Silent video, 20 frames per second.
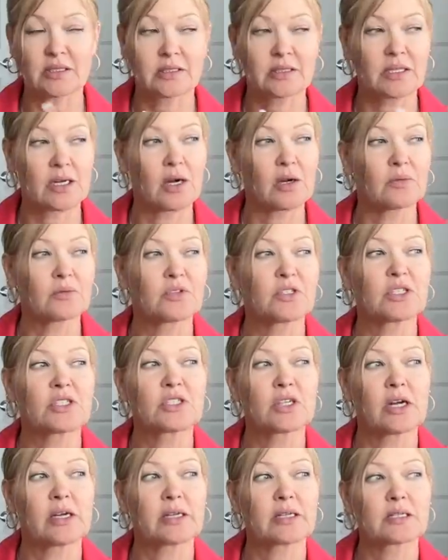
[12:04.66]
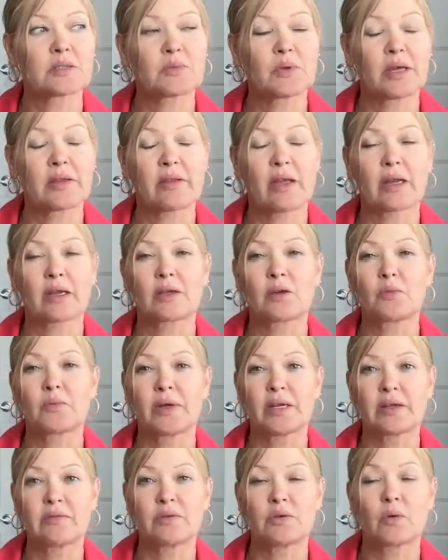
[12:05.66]
So just trying to explain that a little
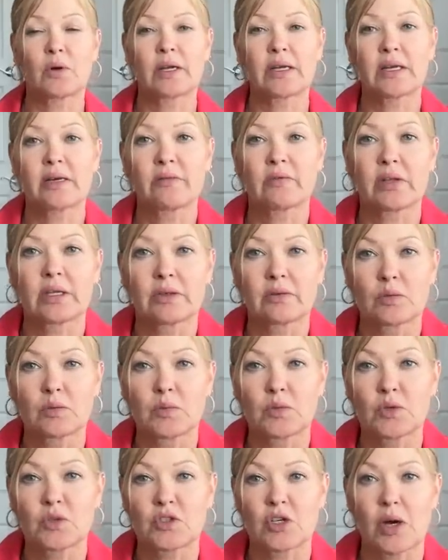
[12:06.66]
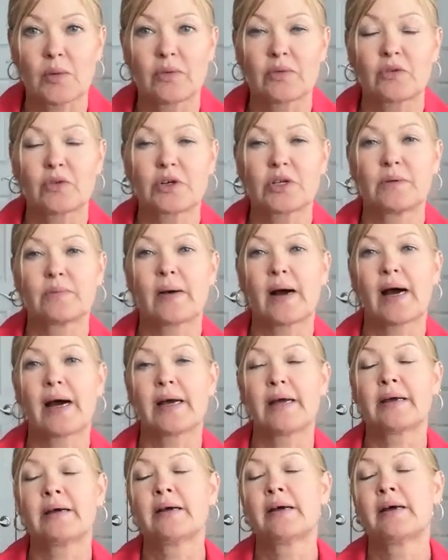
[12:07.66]
bit if you want to give the Liverpool Try Before You
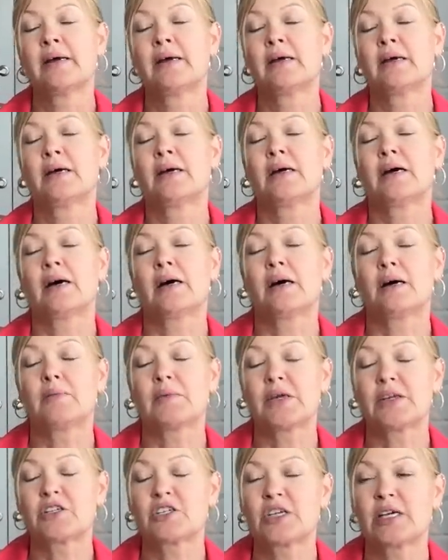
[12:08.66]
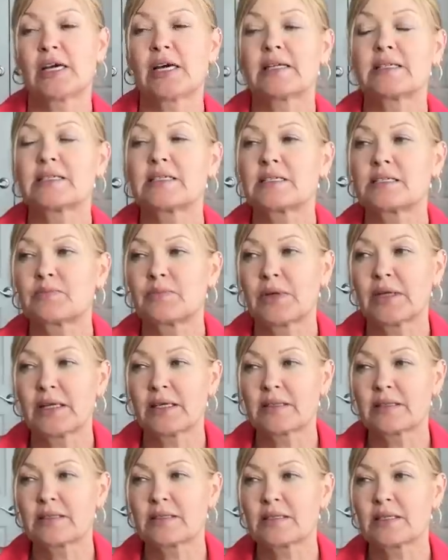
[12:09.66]
Buy um, a chance. But
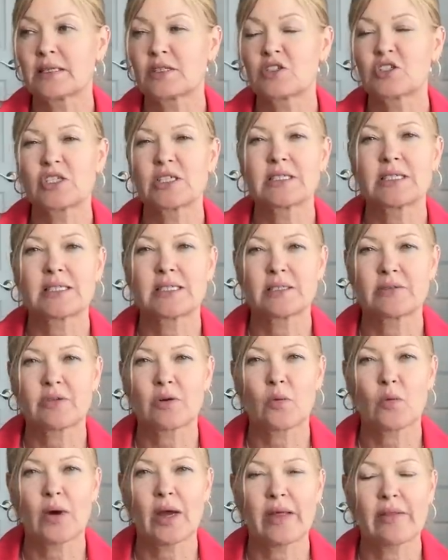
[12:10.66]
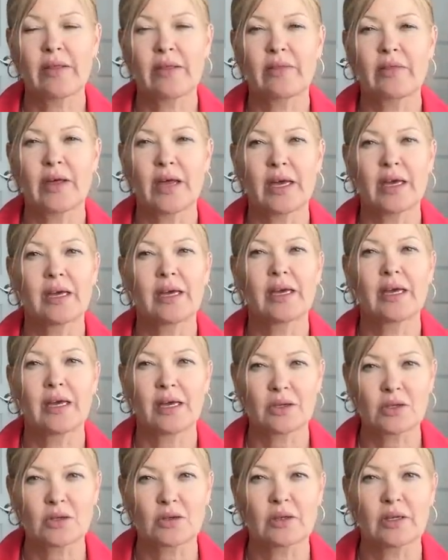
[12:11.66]
it's, it's just a different way that they
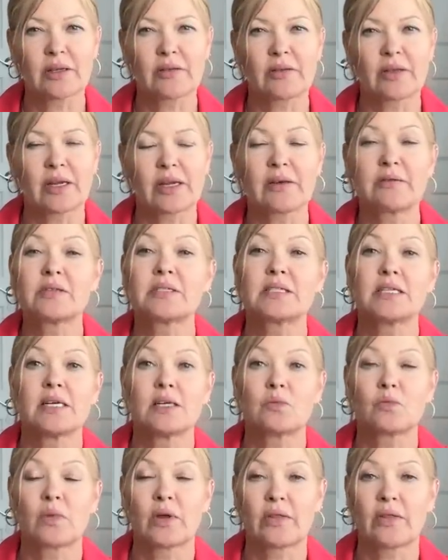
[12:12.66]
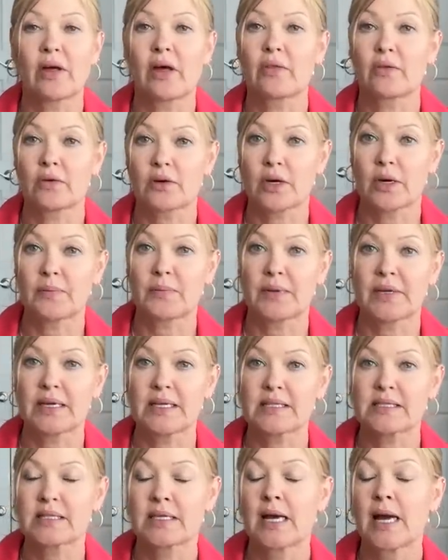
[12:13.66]
handle it than I've seen with other
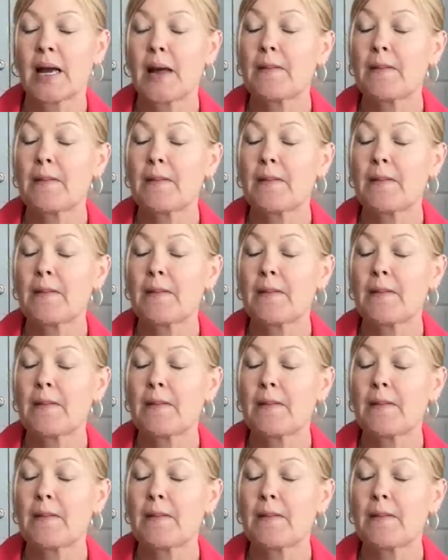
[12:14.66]
companies.